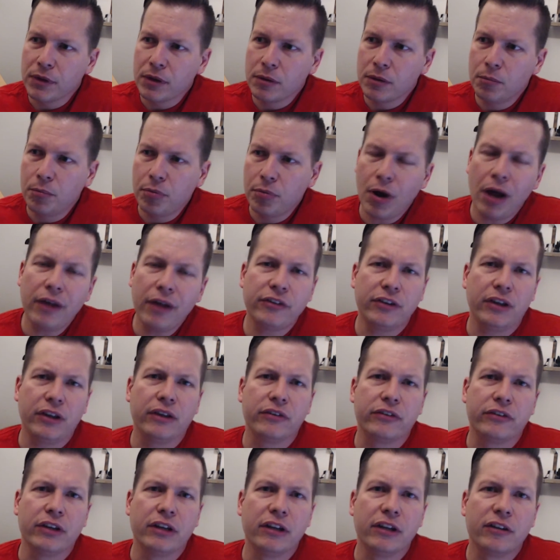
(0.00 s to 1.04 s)

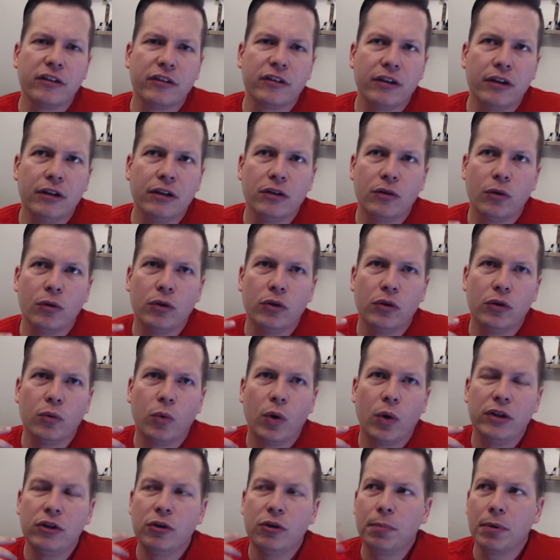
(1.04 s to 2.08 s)
process, and
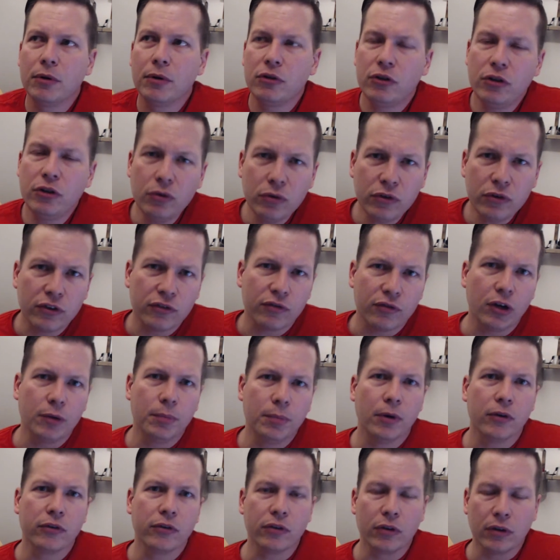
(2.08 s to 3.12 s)
what you produce is very
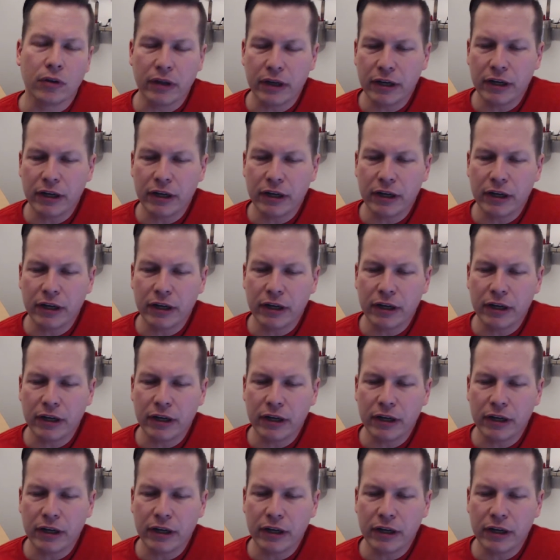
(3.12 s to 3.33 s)
personal.